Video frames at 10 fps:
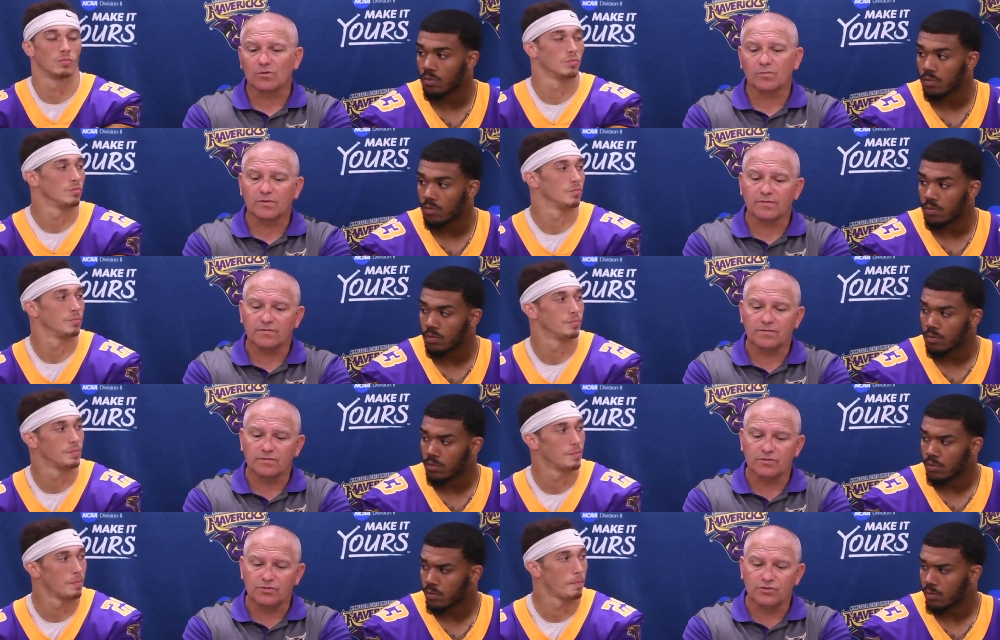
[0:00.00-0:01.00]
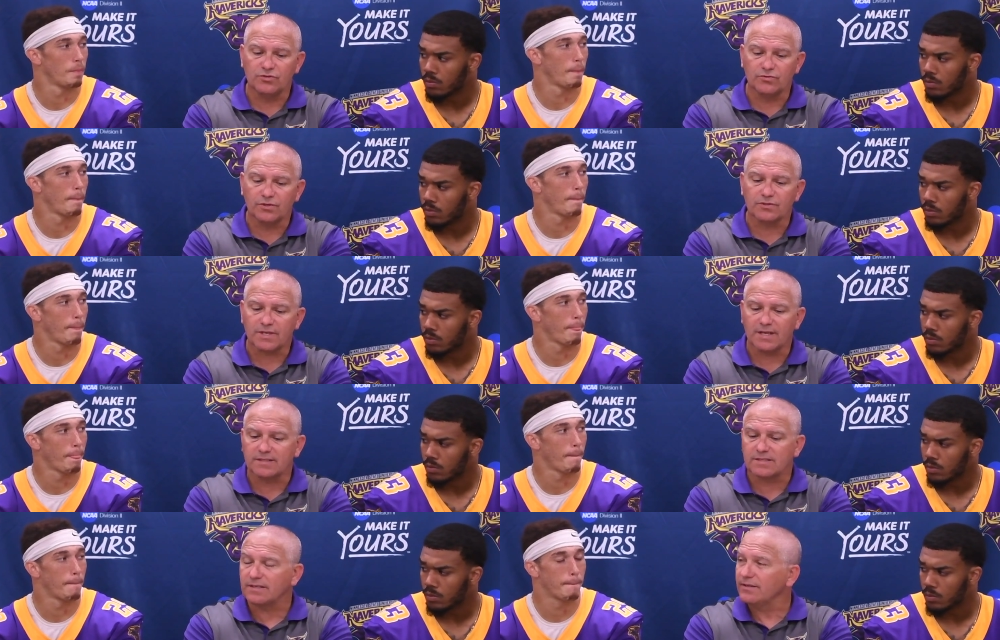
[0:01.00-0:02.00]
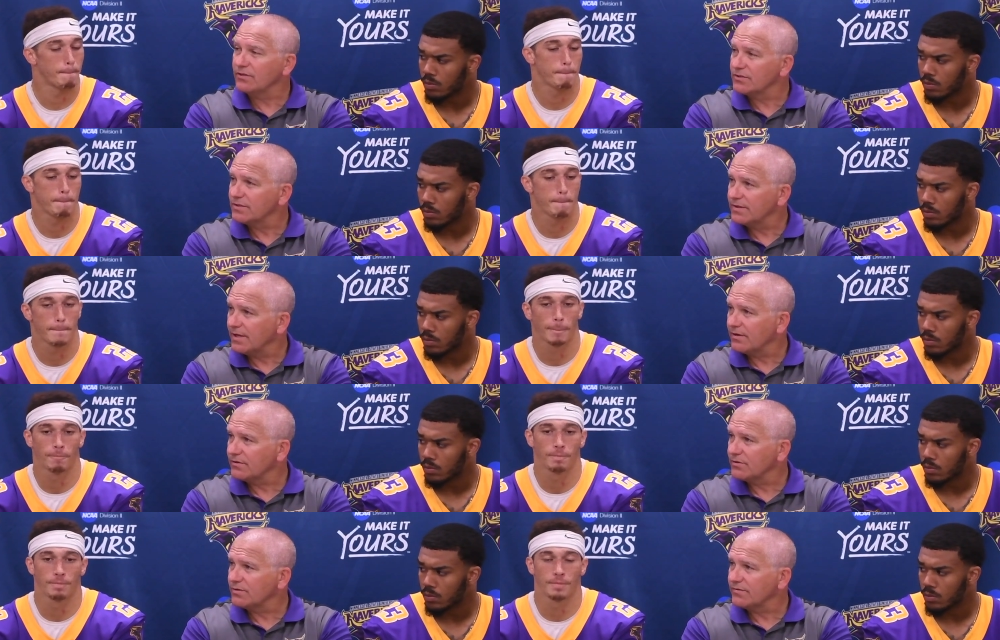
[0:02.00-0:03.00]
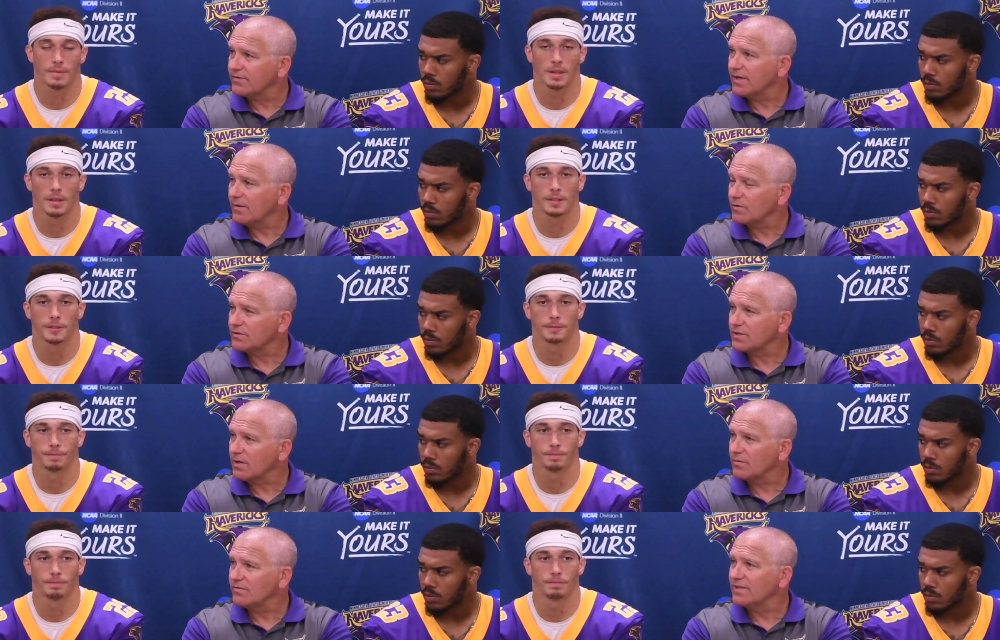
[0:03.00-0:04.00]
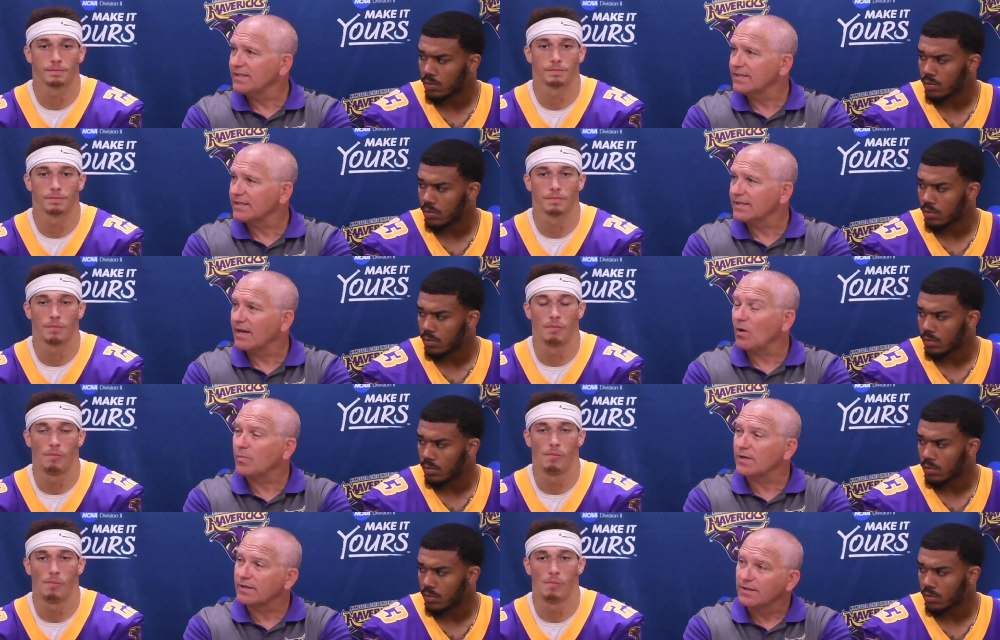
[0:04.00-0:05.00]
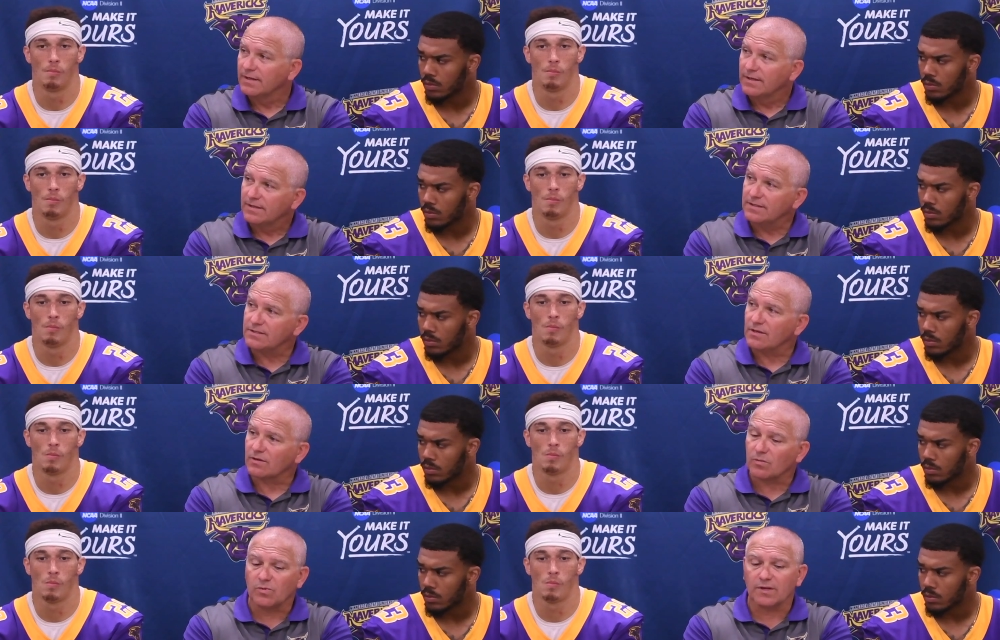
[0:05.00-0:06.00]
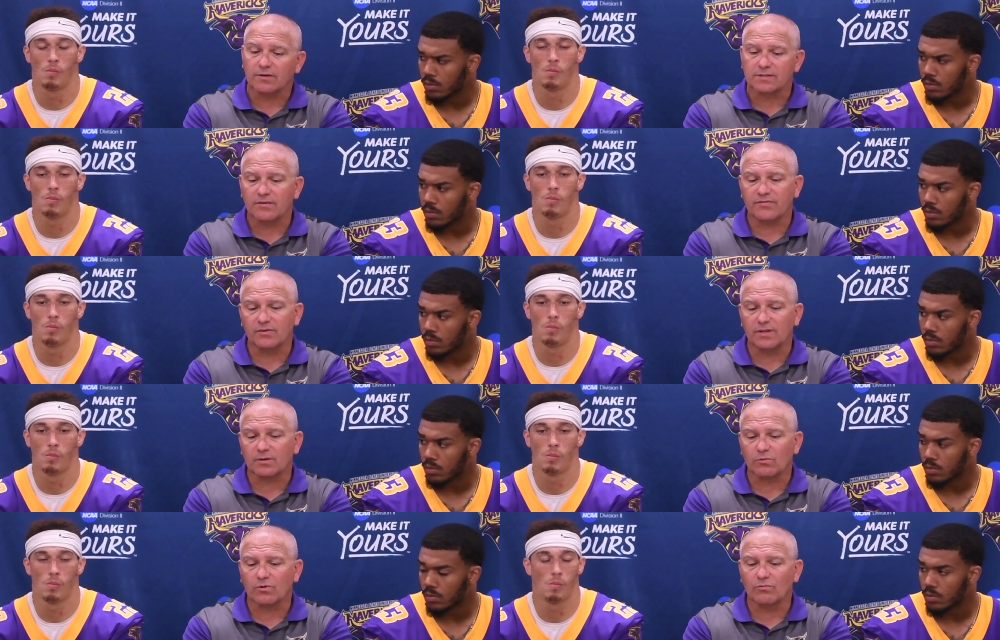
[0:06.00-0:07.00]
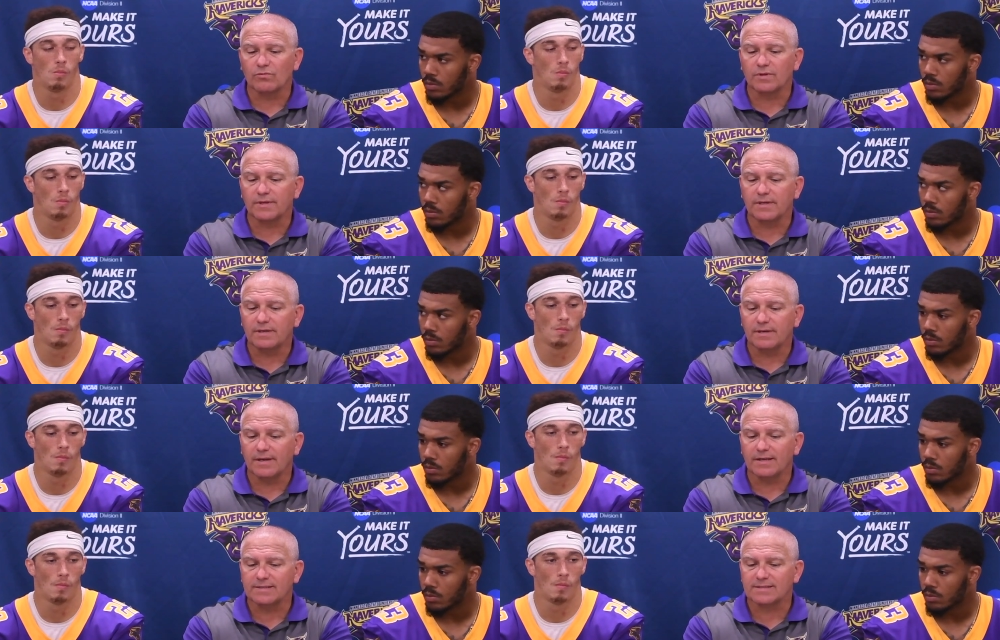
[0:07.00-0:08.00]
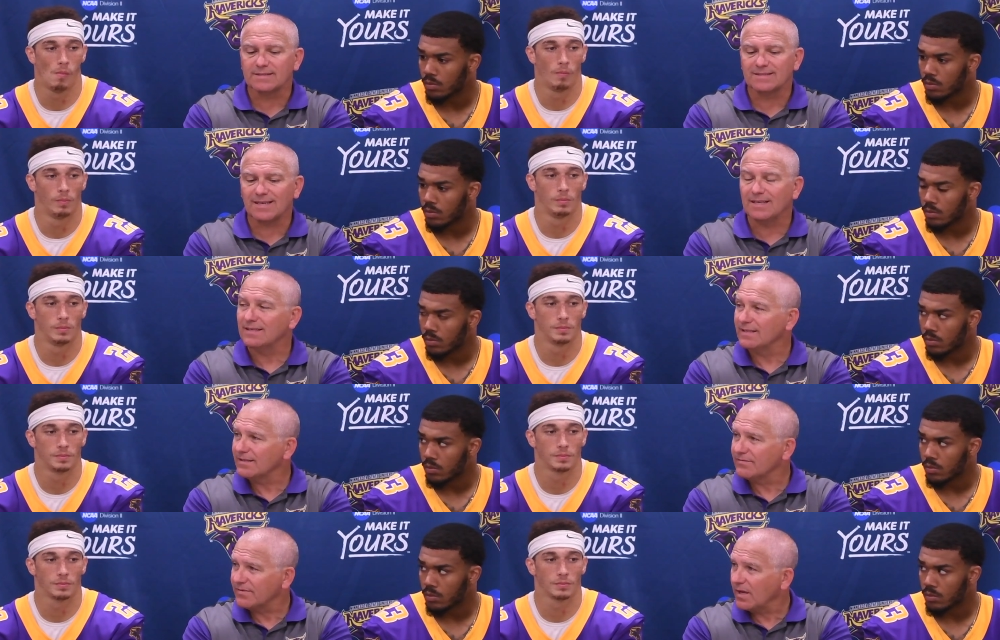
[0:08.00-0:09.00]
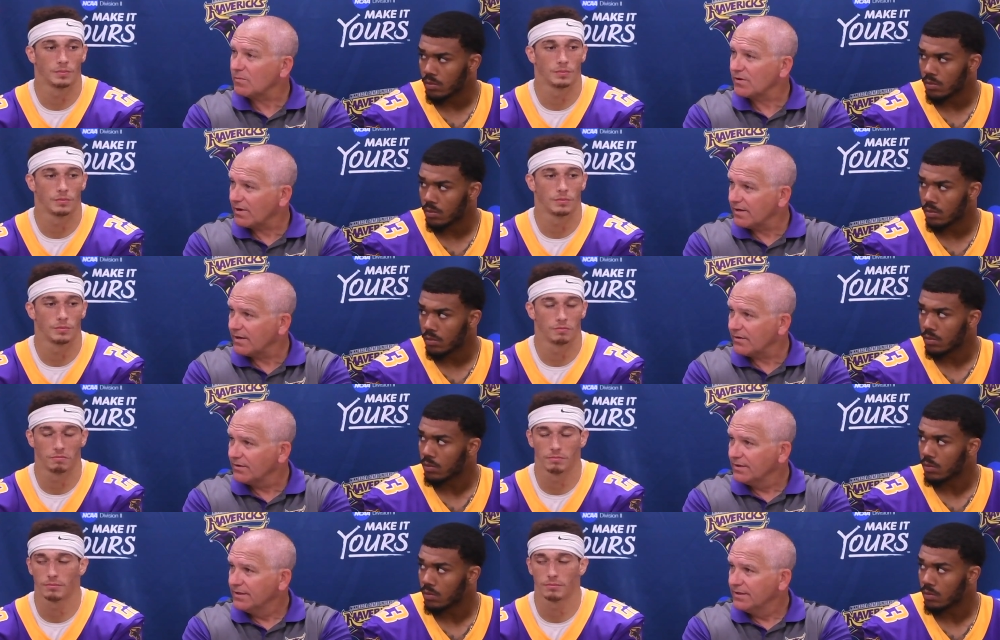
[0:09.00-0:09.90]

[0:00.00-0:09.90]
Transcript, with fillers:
Speaker 1: group of juniors and seniors that are doing a phenomenal job of leading and helping these younger players. I feel like we're a really nice, tight-knit family right now.